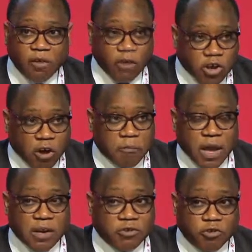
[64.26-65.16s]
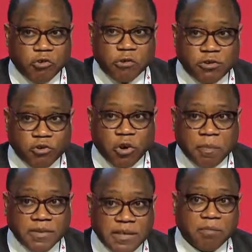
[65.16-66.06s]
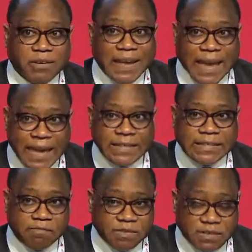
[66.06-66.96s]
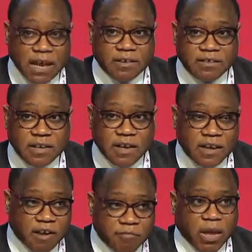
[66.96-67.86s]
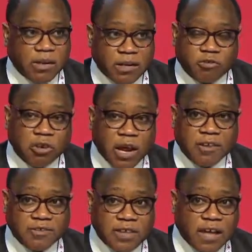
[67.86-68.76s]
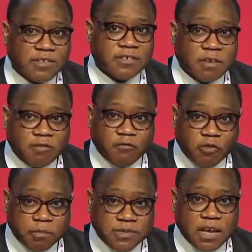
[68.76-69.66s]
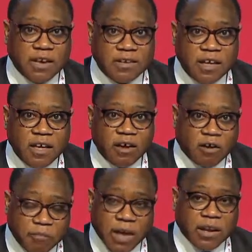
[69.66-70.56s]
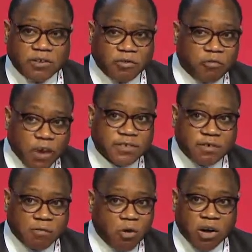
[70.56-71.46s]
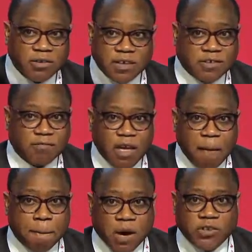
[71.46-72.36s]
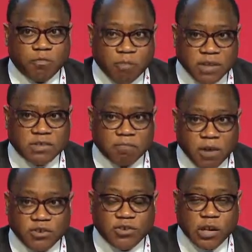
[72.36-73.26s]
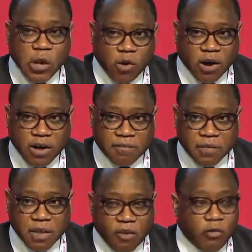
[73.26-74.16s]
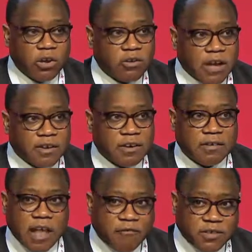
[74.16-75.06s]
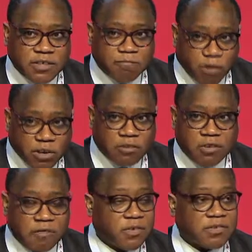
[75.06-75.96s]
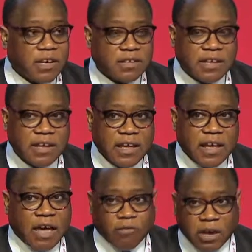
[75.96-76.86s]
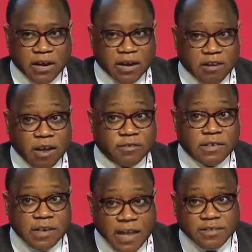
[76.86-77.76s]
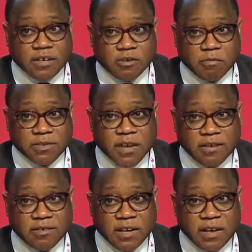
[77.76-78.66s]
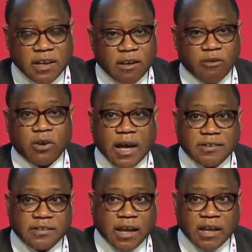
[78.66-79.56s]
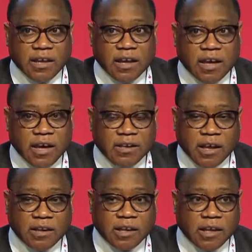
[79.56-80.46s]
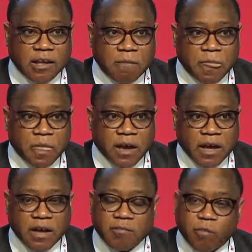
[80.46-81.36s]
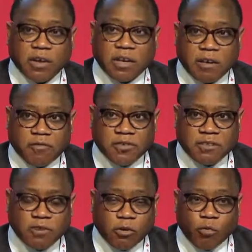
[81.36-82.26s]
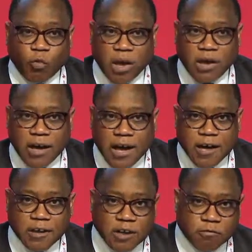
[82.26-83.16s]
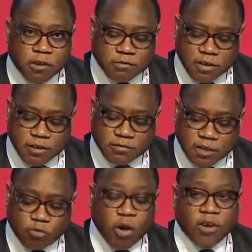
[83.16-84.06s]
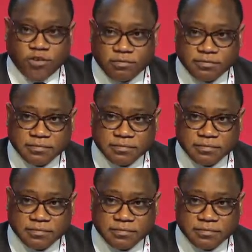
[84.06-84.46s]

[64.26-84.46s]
When you compare that to Europe, it's about 80%. Compare that to the United States, it's 74%. Compare that to the rest of the world, it's much, much, much lower. When you look at the deficit, budget to deficit, if you look at Nigeria, it's less than 2%. Look at the budget deficit. So we are in a situation